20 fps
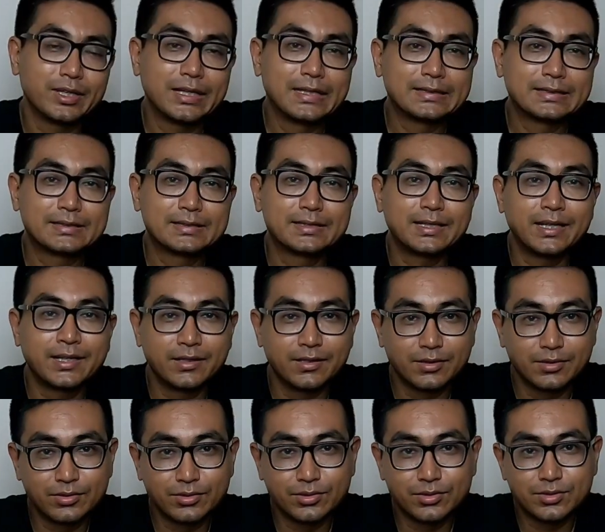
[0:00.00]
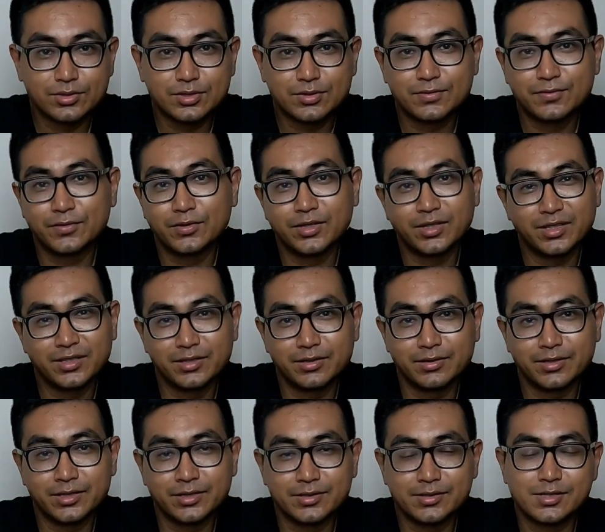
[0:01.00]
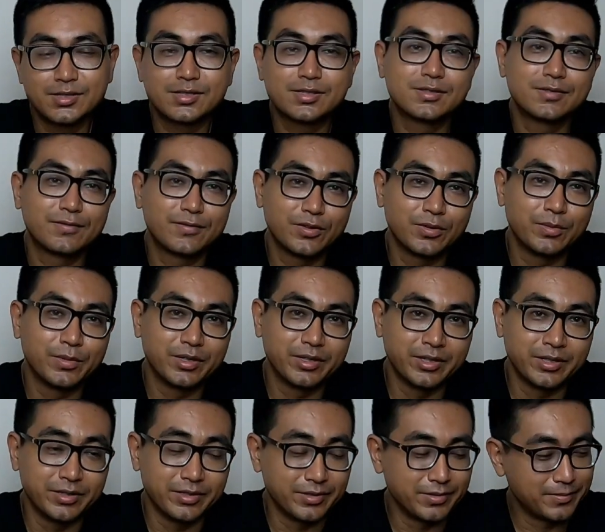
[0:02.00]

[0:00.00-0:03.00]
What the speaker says: so as anecdotes for other runners from a